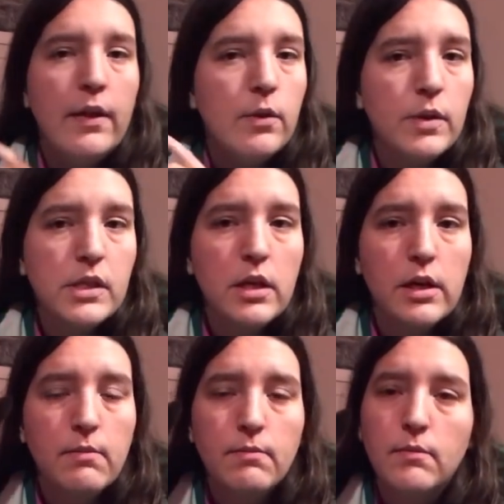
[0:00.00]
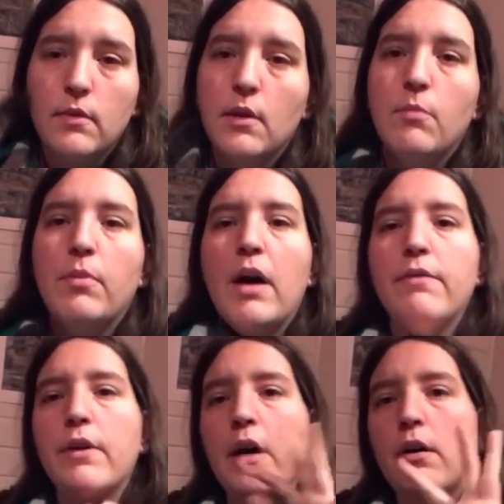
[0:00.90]
at the quiz night. Bye
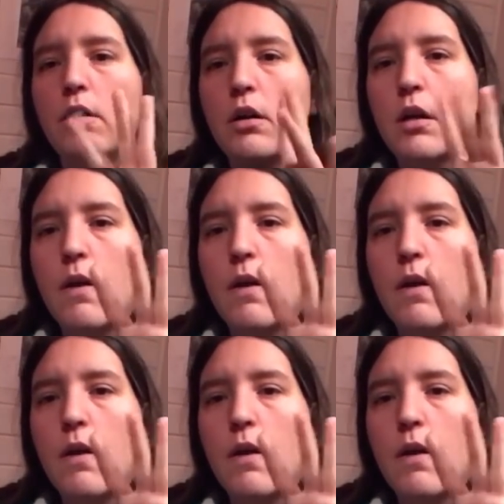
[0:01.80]
for now.